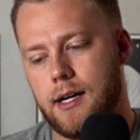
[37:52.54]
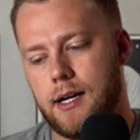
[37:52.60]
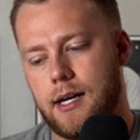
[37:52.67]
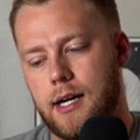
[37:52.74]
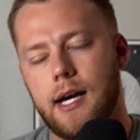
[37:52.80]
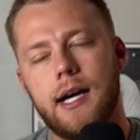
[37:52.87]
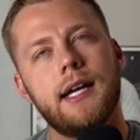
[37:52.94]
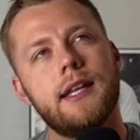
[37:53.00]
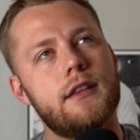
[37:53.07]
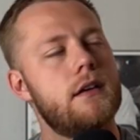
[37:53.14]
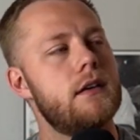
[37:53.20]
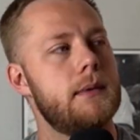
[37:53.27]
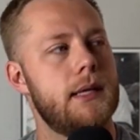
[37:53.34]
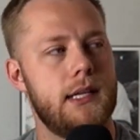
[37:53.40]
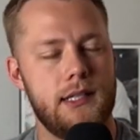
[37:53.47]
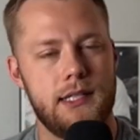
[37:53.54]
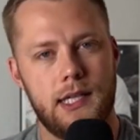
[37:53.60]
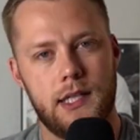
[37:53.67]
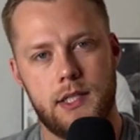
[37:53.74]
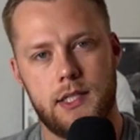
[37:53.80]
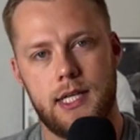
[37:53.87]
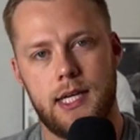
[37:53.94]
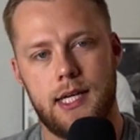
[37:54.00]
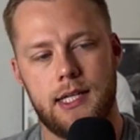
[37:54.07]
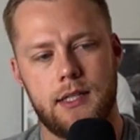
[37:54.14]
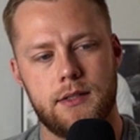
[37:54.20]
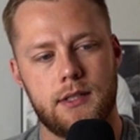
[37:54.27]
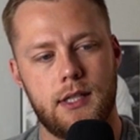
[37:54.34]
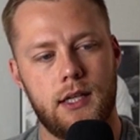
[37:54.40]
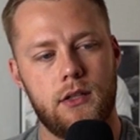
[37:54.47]
I thought about it the other day and I
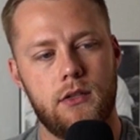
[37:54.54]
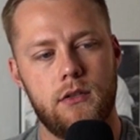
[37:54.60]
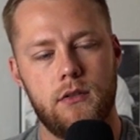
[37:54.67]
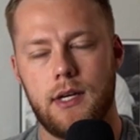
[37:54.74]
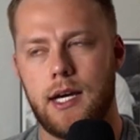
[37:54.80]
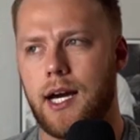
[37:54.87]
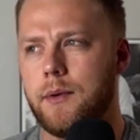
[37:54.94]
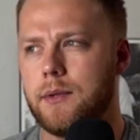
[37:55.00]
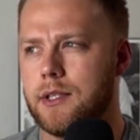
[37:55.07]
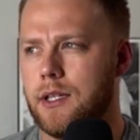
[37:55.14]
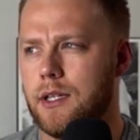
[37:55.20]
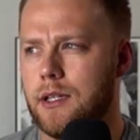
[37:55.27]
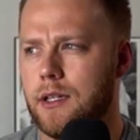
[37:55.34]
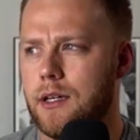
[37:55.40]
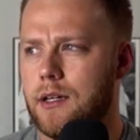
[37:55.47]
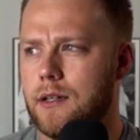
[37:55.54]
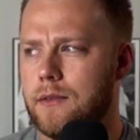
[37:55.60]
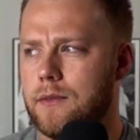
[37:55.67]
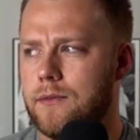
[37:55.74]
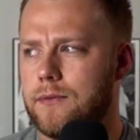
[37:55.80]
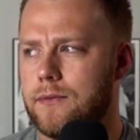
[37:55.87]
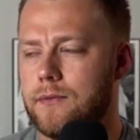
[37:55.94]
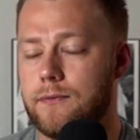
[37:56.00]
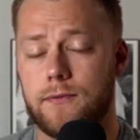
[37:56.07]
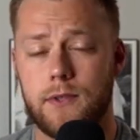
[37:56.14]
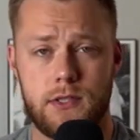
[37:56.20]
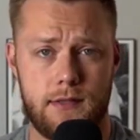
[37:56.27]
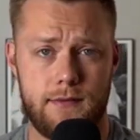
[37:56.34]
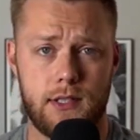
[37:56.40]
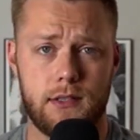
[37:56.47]
was like, dude, I would love,
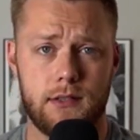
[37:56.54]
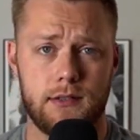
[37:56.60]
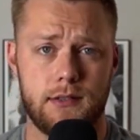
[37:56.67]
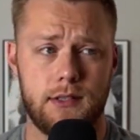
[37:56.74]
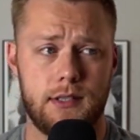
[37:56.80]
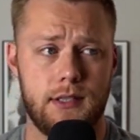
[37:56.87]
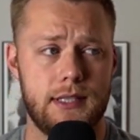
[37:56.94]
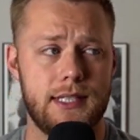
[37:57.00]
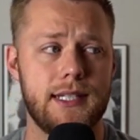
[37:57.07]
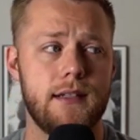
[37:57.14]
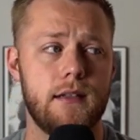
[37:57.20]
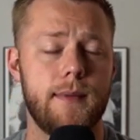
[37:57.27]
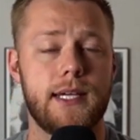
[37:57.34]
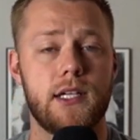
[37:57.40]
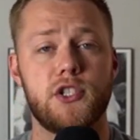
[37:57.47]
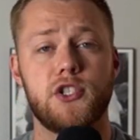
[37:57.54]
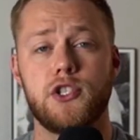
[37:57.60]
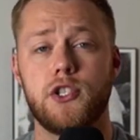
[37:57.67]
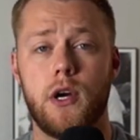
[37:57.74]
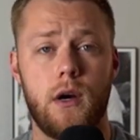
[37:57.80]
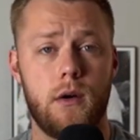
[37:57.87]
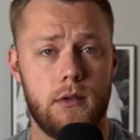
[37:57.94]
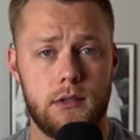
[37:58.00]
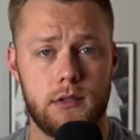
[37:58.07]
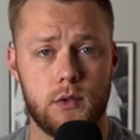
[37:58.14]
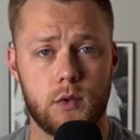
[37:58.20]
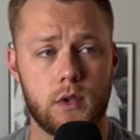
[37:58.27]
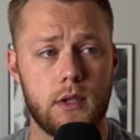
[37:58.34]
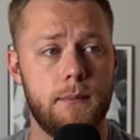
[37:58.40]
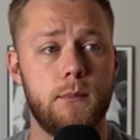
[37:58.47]
first of all, they need to make a show
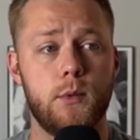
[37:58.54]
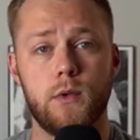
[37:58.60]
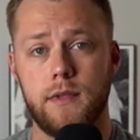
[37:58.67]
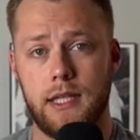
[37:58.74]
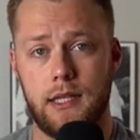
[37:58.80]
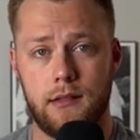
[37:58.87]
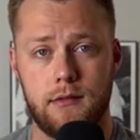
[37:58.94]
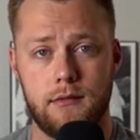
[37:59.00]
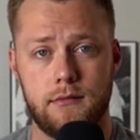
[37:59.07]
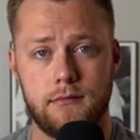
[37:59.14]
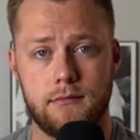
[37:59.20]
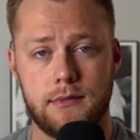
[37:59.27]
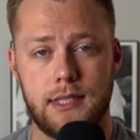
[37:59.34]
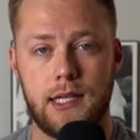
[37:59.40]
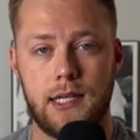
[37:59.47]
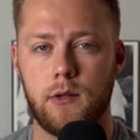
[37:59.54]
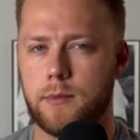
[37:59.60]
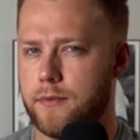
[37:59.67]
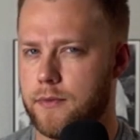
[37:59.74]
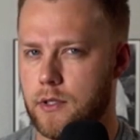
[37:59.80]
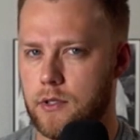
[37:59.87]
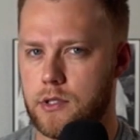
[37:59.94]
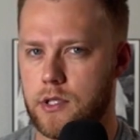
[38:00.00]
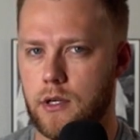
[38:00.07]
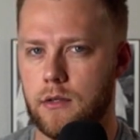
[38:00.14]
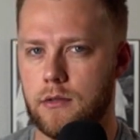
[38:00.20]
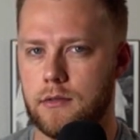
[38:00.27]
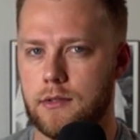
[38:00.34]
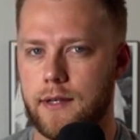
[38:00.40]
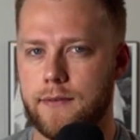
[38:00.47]
or a movie. I would prefer a show.
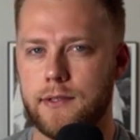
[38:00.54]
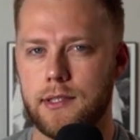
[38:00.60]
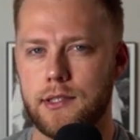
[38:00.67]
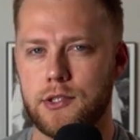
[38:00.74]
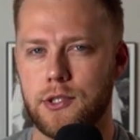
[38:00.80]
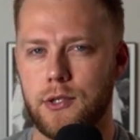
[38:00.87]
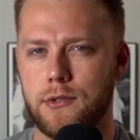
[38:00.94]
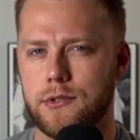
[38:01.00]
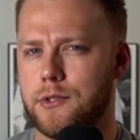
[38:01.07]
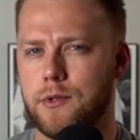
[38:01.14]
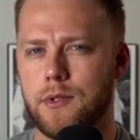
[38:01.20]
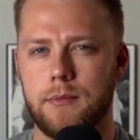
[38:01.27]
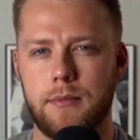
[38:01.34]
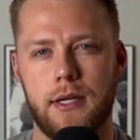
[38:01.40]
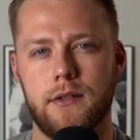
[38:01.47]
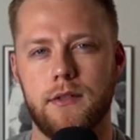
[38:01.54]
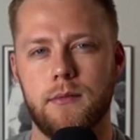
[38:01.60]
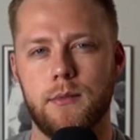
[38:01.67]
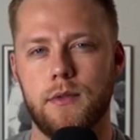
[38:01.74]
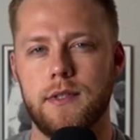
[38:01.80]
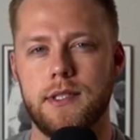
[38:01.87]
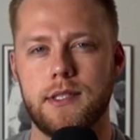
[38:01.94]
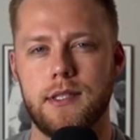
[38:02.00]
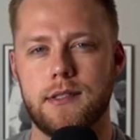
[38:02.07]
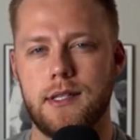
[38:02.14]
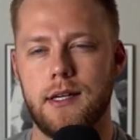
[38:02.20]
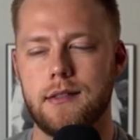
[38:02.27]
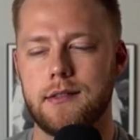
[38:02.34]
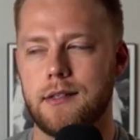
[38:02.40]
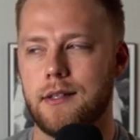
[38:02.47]
I feel like shows are doing better than movies these days,